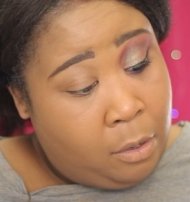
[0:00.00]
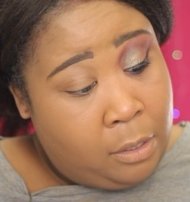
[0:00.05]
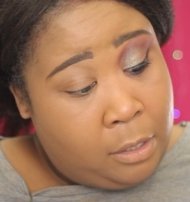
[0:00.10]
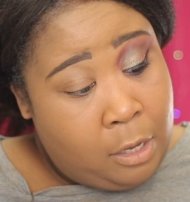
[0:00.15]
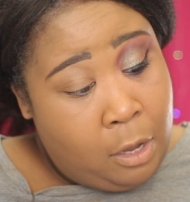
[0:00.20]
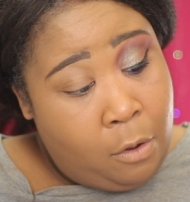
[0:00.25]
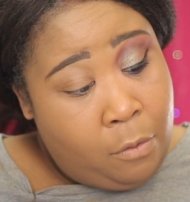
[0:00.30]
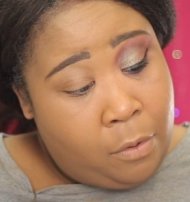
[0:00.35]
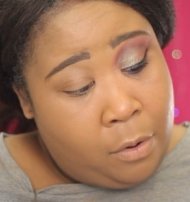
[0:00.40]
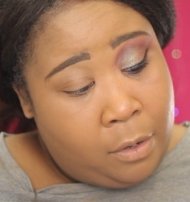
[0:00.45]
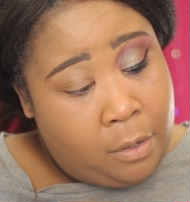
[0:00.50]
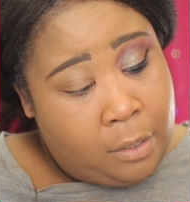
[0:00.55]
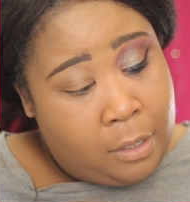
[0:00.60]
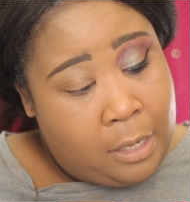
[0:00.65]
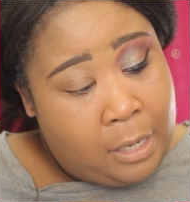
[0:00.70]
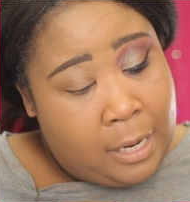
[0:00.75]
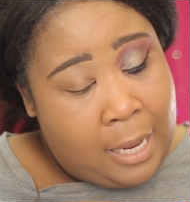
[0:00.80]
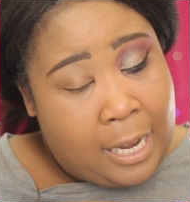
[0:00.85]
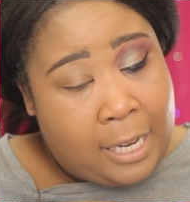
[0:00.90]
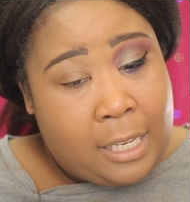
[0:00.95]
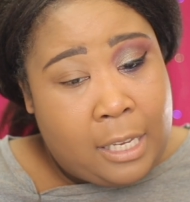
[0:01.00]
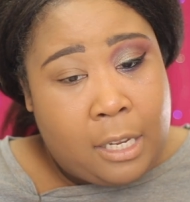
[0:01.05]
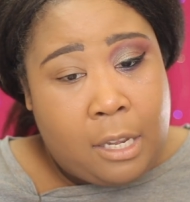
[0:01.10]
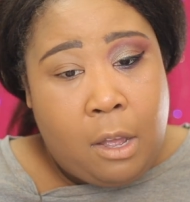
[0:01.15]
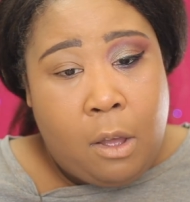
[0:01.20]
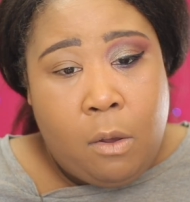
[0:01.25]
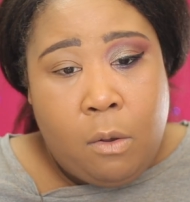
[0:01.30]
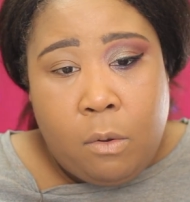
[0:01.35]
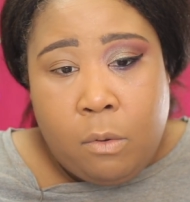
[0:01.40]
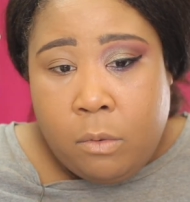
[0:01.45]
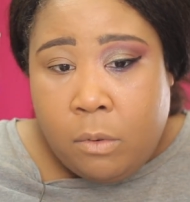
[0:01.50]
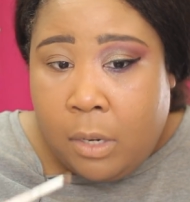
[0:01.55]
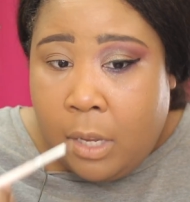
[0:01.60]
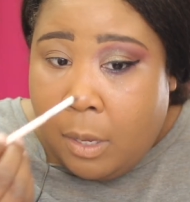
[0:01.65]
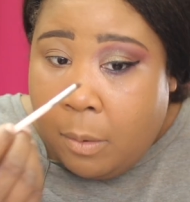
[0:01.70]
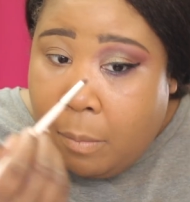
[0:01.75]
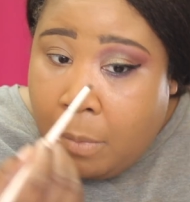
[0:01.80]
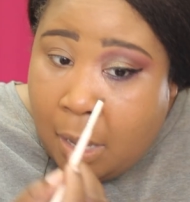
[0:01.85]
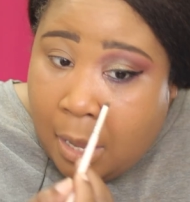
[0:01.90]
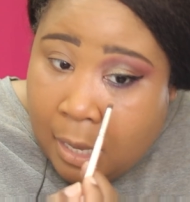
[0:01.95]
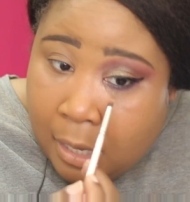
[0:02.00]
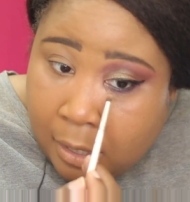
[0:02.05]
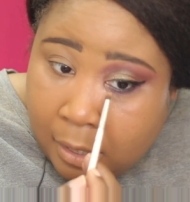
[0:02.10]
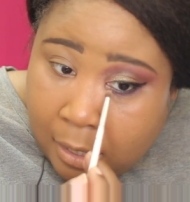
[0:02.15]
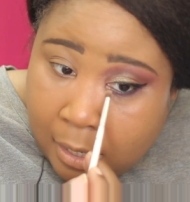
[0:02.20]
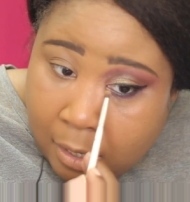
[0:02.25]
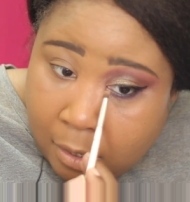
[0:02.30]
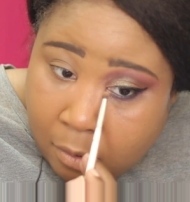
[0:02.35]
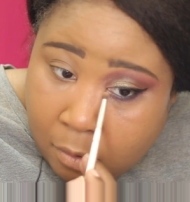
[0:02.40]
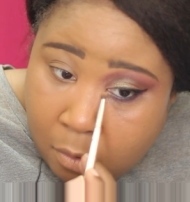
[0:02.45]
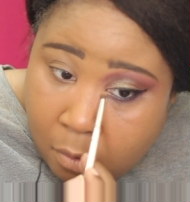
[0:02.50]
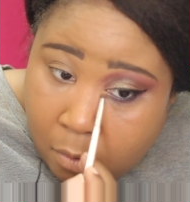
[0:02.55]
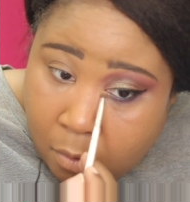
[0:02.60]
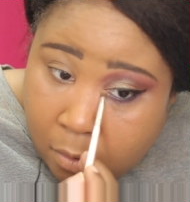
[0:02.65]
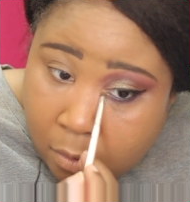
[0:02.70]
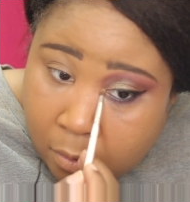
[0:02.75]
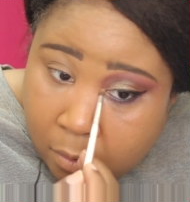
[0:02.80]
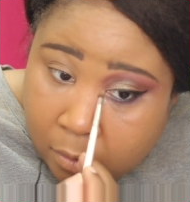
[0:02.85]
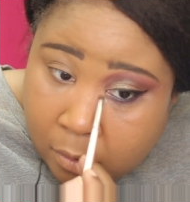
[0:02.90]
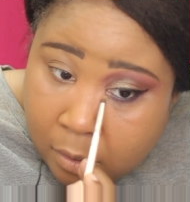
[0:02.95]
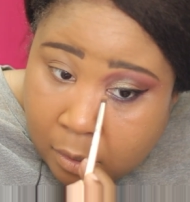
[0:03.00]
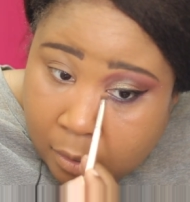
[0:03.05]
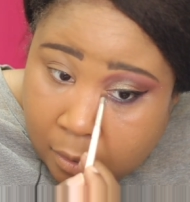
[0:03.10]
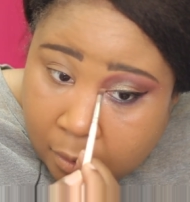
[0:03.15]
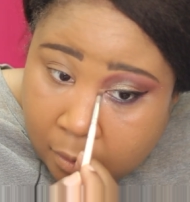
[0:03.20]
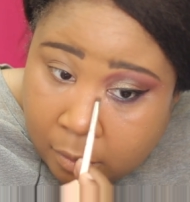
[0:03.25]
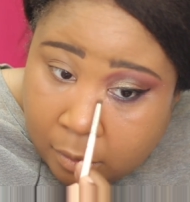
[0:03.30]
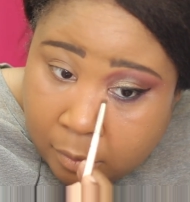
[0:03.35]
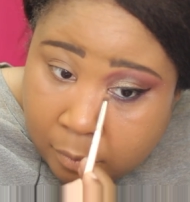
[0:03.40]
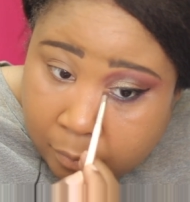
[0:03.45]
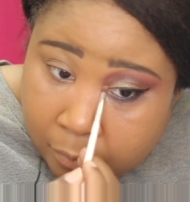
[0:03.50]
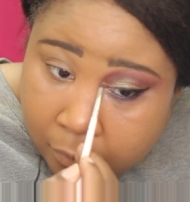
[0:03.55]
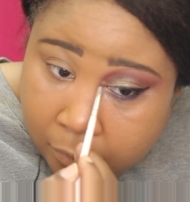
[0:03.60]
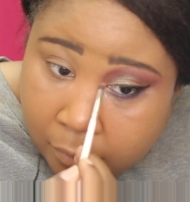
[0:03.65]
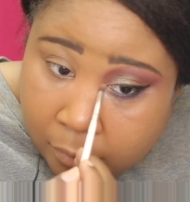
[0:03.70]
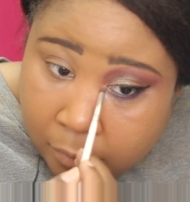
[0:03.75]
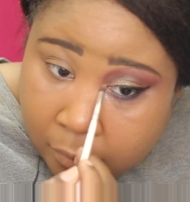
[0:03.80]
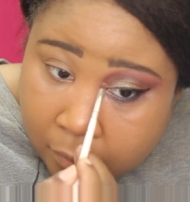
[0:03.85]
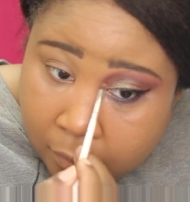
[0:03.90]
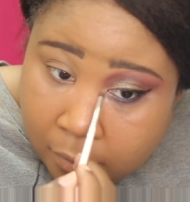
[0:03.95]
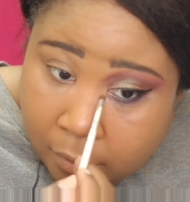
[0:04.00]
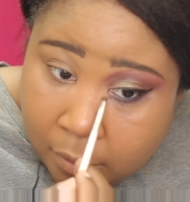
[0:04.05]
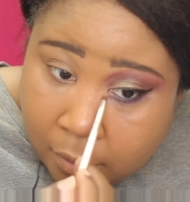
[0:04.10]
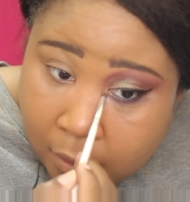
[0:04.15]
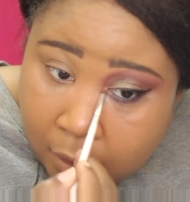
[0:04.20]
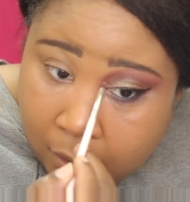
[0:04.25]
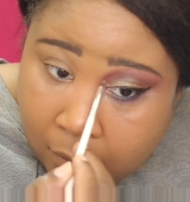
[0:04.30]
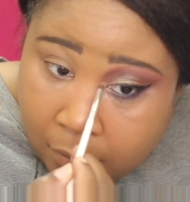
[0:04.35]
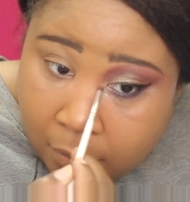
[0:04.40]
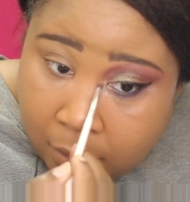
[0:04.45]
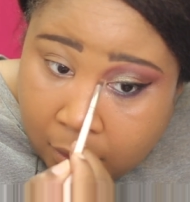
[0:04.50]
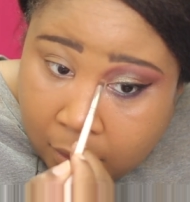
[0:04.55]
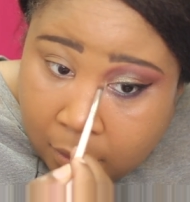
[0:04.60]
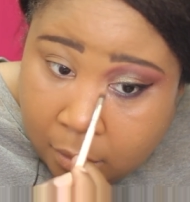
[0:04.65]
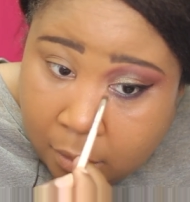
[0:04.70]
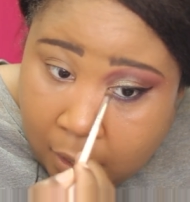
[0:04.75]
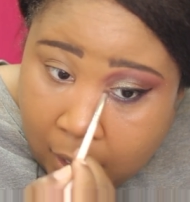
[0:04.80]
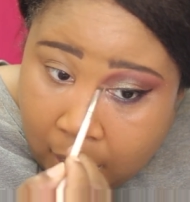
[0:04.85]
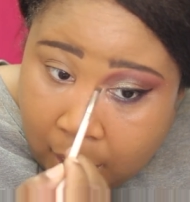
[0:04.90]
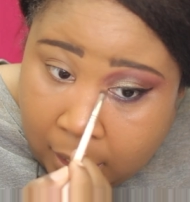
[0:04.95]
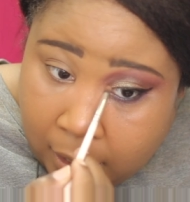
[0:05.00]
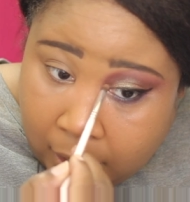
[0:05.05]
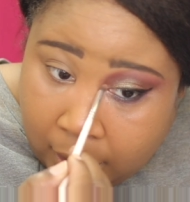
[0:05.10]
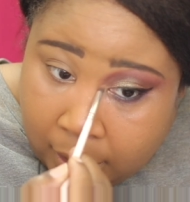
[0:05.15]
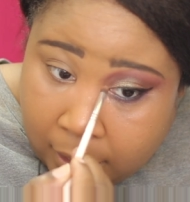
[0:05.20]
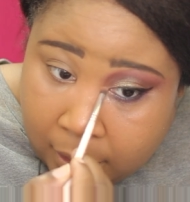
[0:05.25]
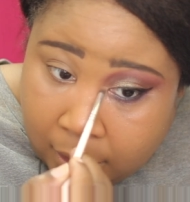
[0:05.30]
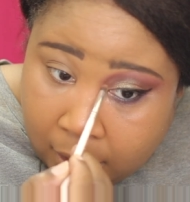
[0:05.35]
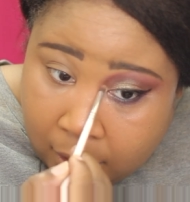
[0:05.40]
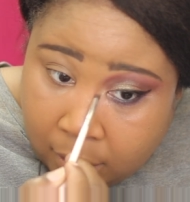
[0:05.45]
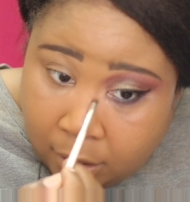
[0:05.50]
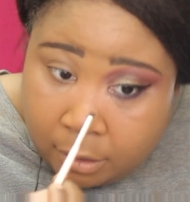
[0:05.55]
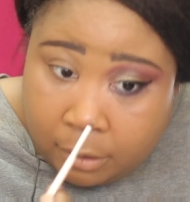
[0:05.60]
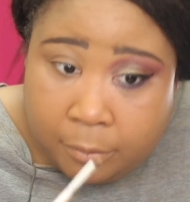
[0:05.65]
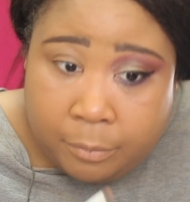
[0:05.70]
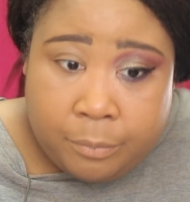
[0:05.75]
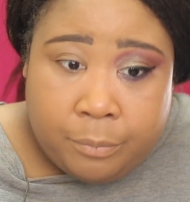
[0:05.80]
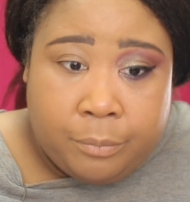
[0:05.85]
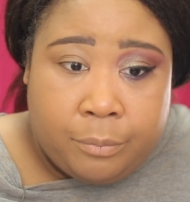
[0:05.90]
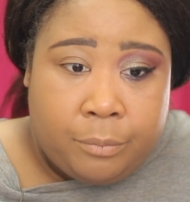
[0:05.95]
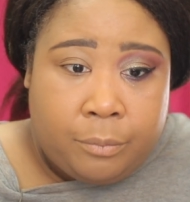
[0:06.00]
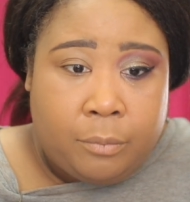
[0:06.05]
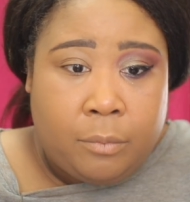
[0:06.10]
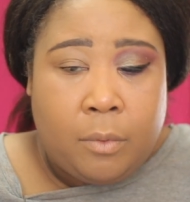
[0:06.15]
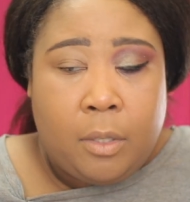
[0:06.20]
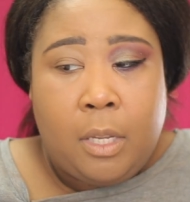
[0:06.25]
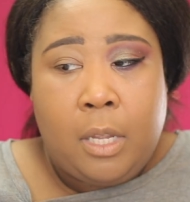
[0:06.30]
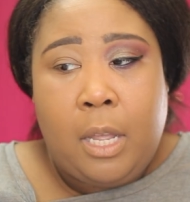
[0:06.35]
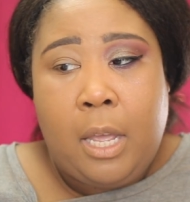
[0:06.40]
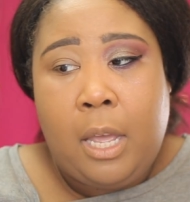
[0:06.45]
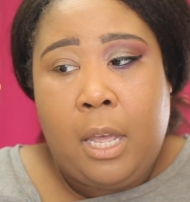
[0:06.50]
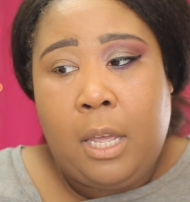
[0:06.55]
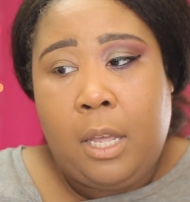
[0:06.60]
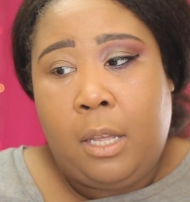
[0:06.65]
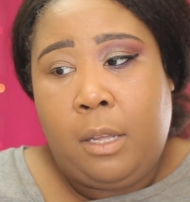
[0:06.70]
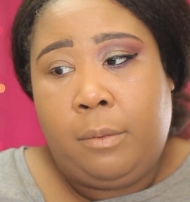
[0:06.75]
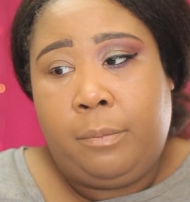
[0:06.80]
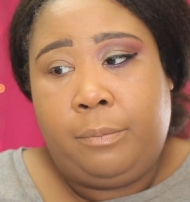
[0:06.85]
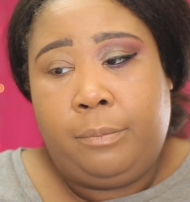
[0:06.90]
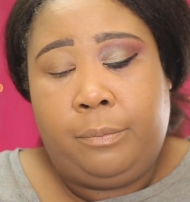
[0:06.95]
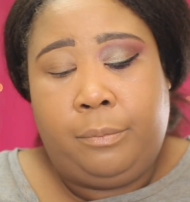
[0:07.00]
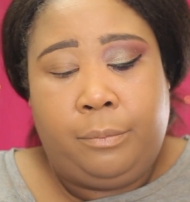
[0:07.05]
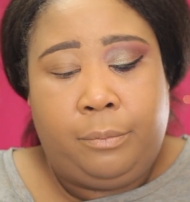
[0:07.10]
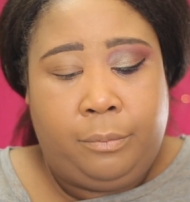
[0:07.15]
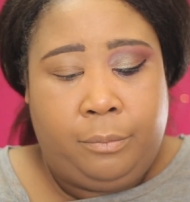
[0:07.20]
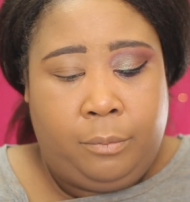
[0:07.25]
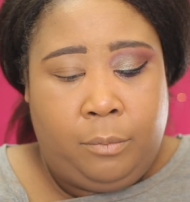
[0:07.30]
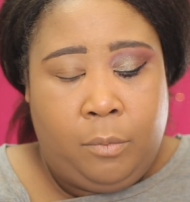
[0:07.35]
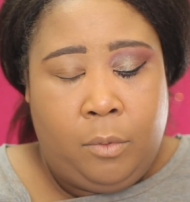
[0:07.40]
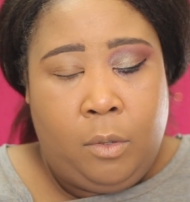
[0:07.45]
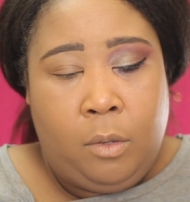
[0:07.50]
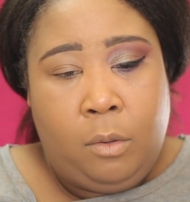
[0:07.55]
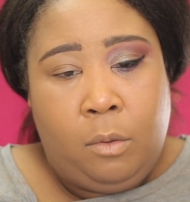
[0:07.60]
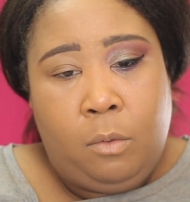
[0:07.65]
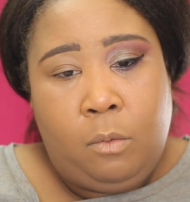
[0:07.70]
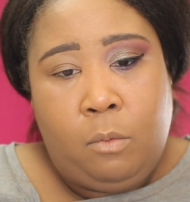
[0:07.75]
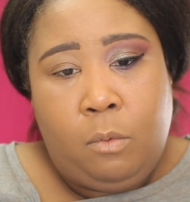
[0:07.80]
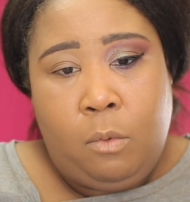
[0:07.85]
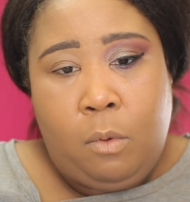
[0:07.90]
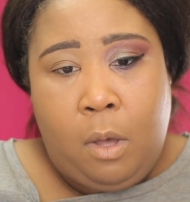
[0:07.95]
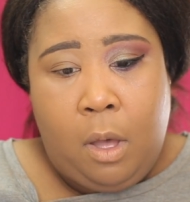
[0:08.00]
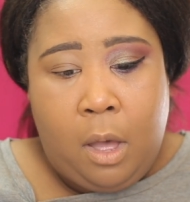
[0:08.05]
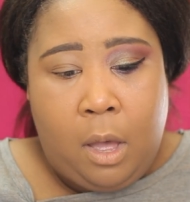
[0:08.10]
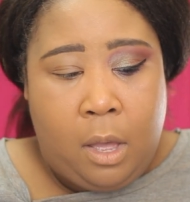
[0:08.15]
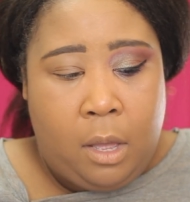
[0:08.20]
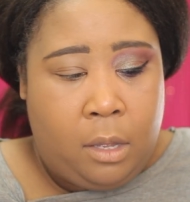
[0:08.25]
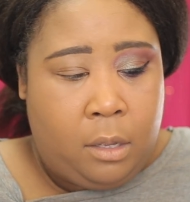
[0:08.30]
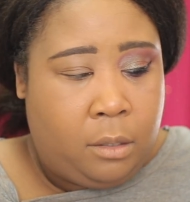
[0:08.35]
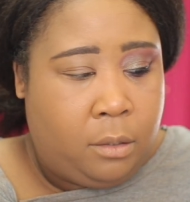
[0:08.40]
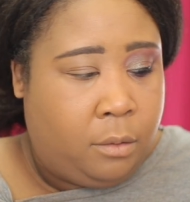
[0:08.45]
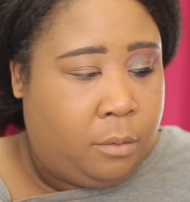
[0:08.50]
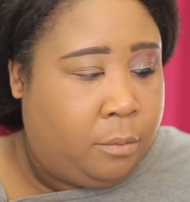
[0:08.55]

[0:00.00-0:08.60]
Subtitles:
this over. Galactic Gold in my inner corner to give it a little highlight there. Yay. Ooh-ha.